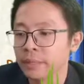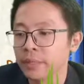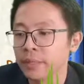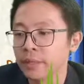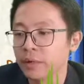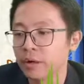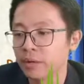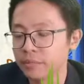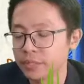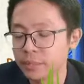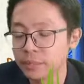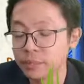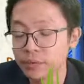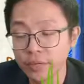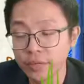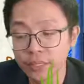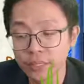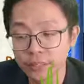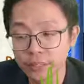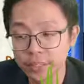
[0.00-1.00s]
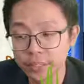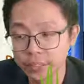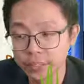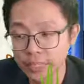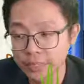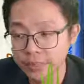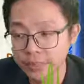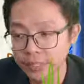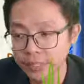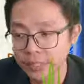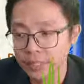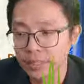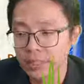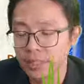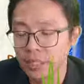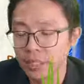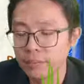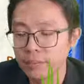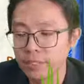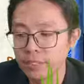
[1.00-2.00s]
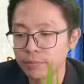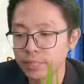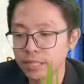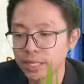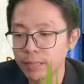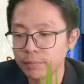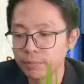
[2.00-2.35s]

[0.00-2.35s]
Object moving nearer and nearer, image become